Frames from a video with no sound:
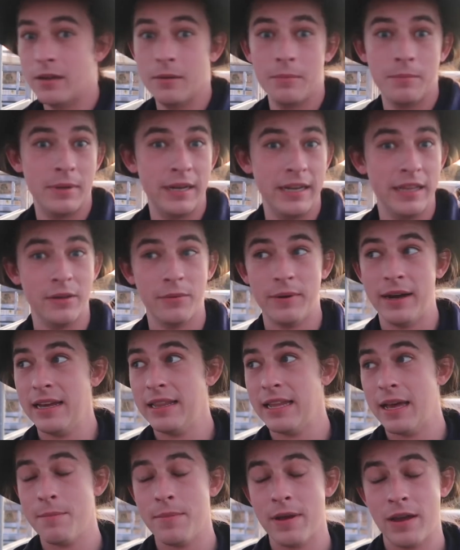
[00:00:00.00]
But either way,
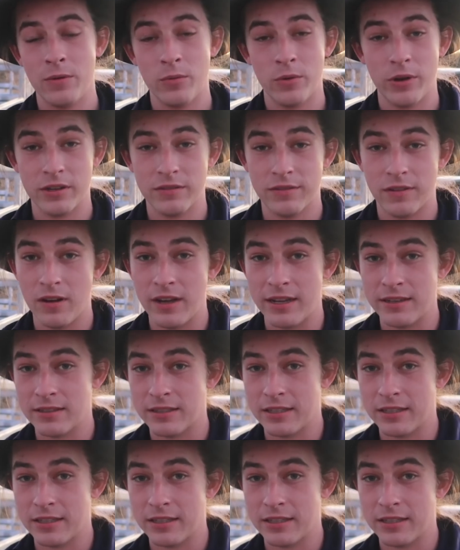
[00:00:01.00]
that band worked fine.